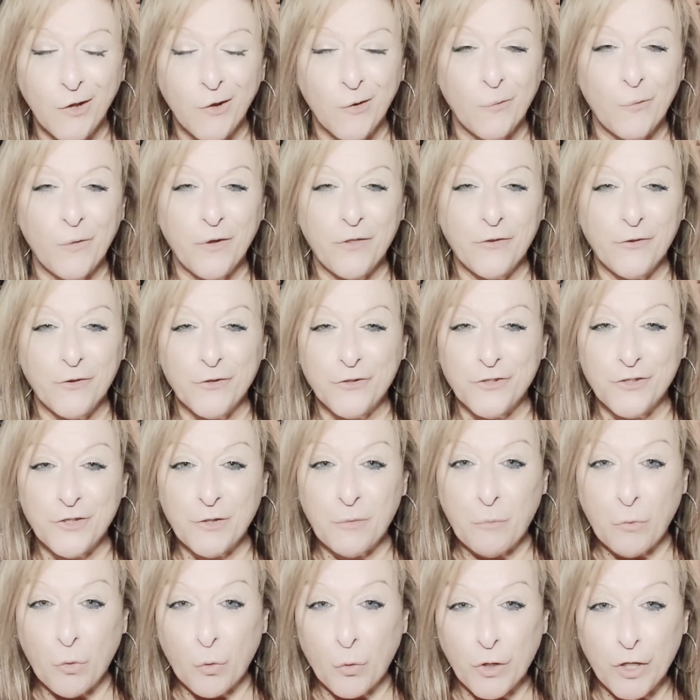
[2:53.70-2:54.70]
Whether it's in the
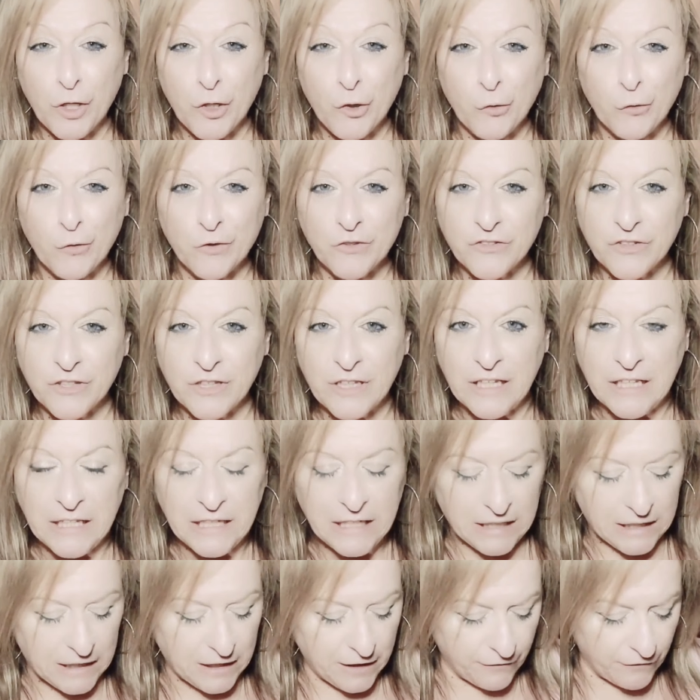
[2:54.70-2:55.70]
morning or it's in the
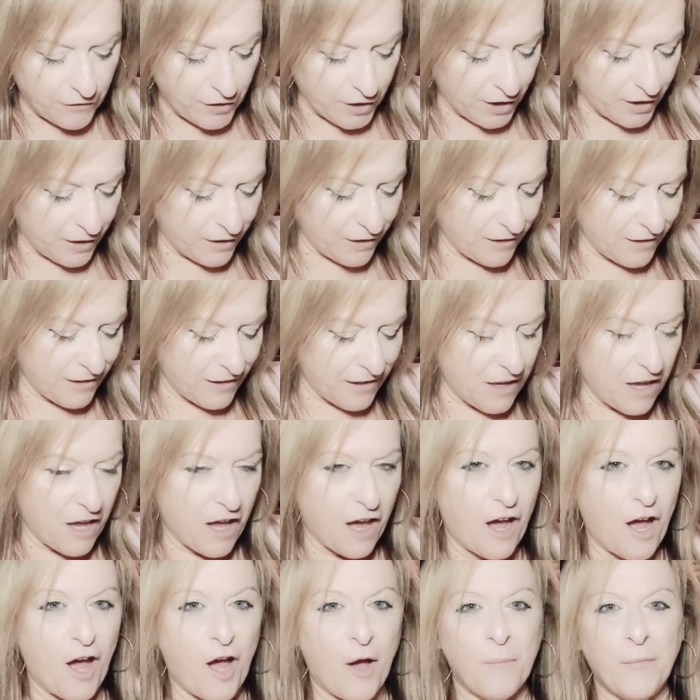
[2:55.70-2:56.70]
evening.
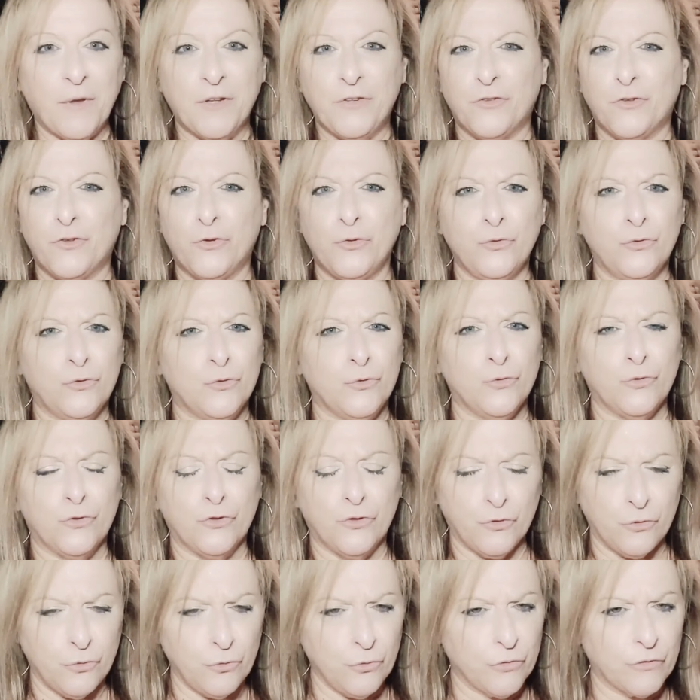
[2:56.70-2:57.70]
And
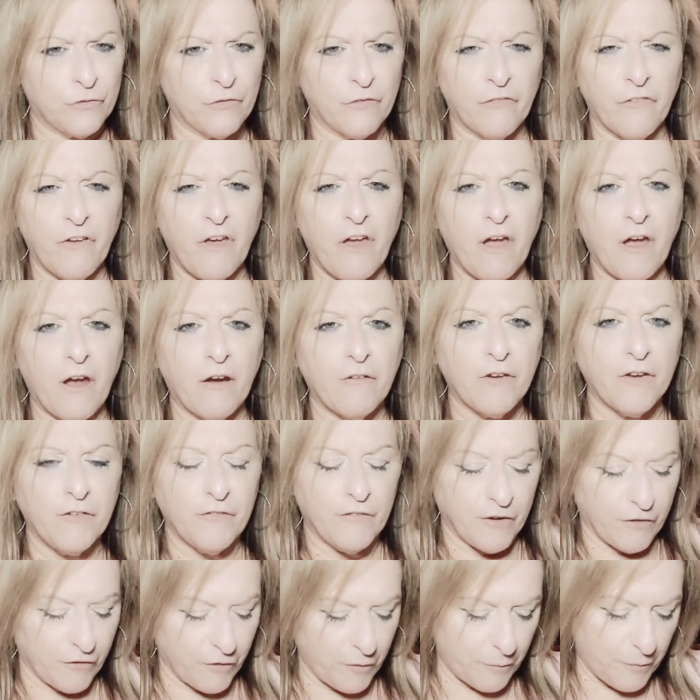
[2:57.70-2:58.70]
222 is very,
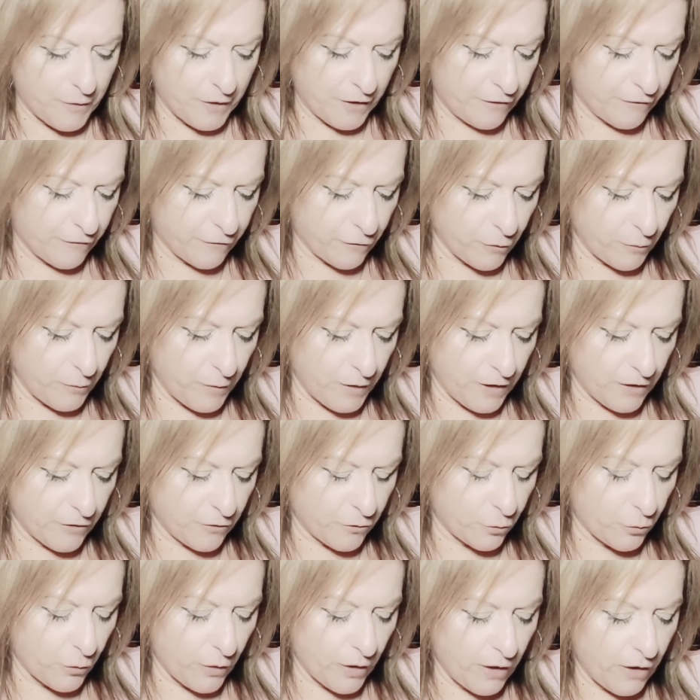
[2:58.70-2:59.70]
very big for me
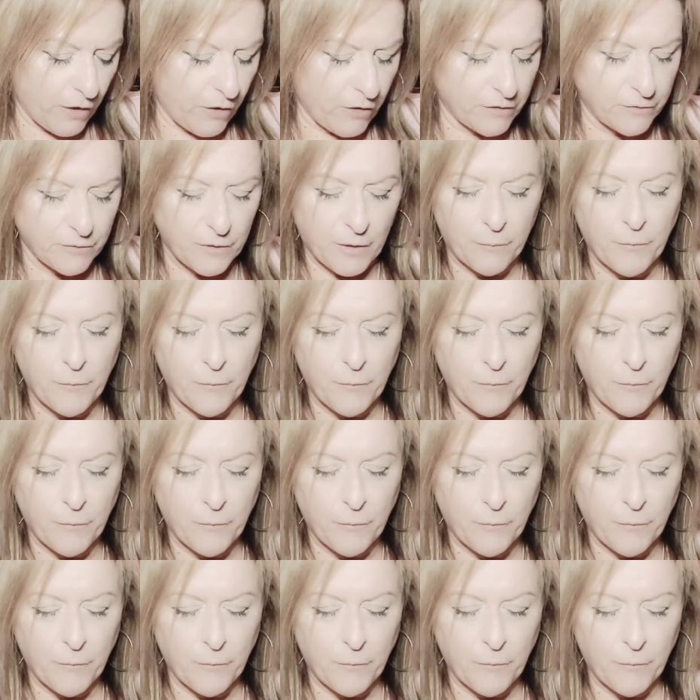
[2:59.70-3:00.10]
as well.